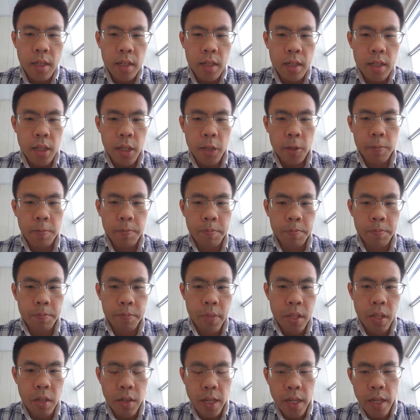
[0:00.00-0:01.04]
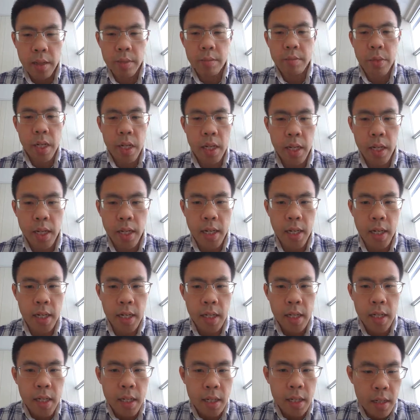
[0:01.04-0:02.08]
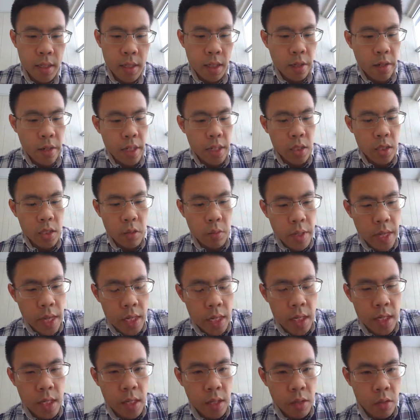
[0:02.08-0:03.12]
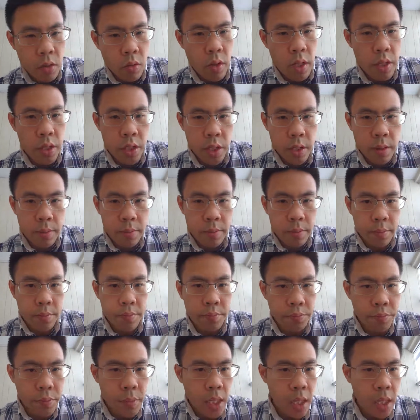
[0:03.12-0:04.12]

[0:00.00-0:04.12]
So, okay. Uh, all right. So we had another question.